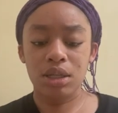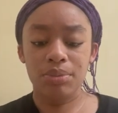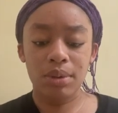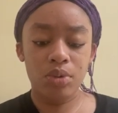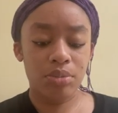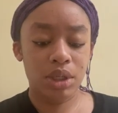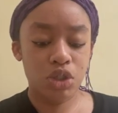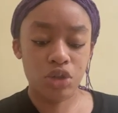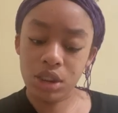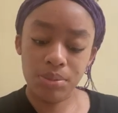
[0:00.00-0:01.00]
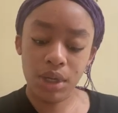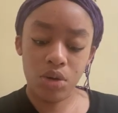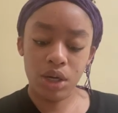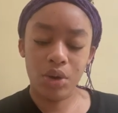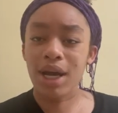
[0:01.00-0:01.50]
And people gonna be stressing me out. I
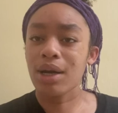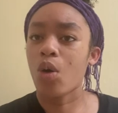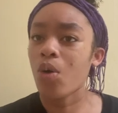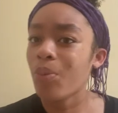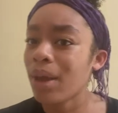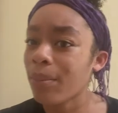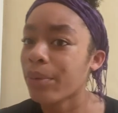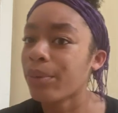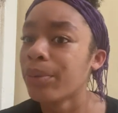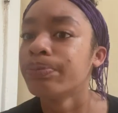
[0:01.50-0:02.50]
know I got a whole pimple.